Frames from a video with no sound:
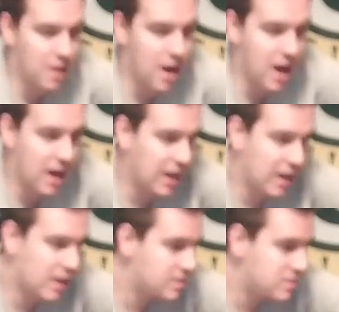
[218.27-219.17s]

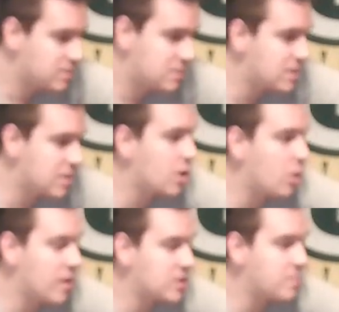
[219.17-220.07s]
I didn't know
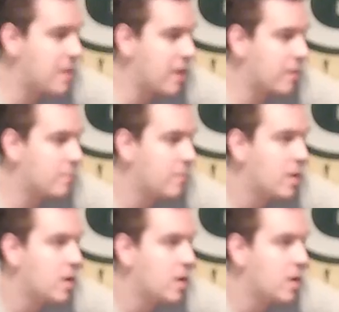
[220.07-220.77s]
much about him.